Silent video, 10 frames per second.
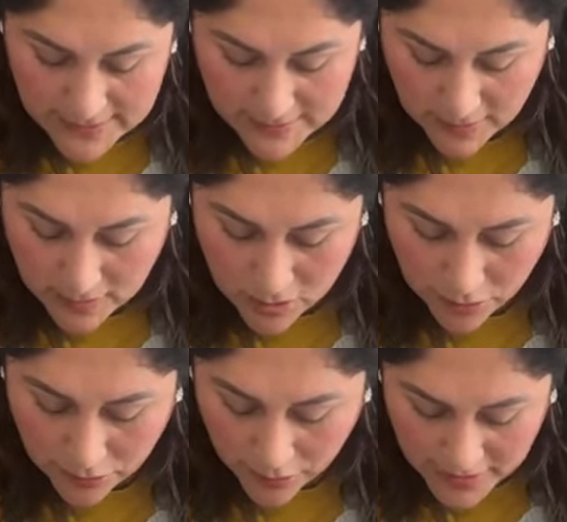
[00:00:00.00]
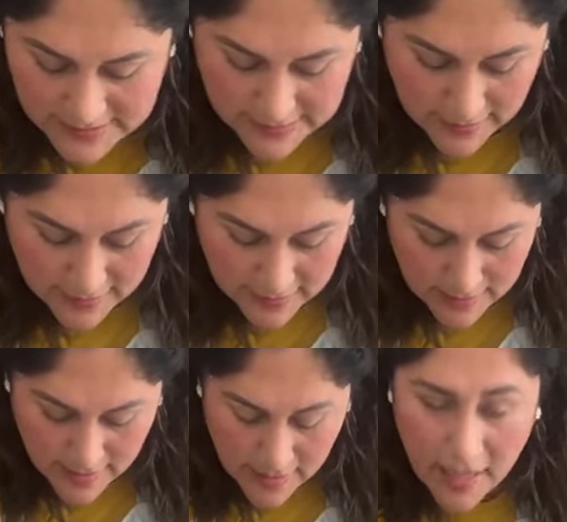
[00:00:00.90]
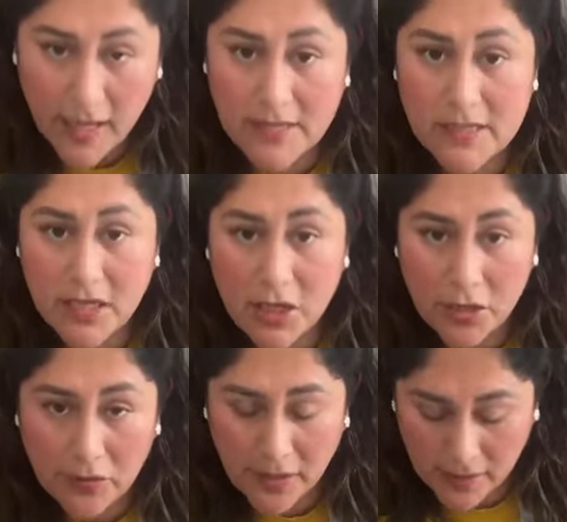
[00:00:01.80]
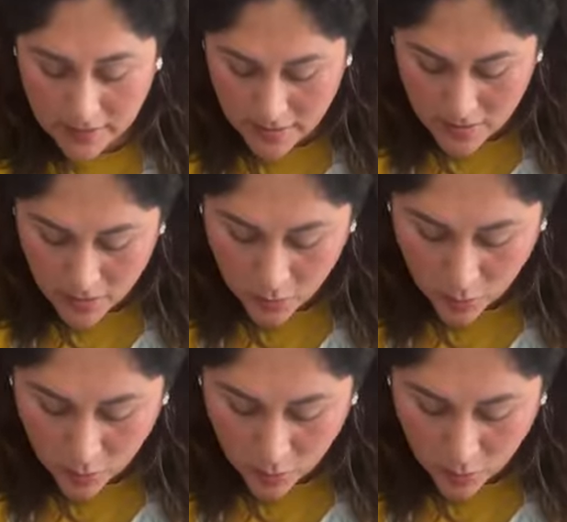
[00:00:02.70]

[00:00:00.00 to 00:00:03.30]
casting, your resin is curing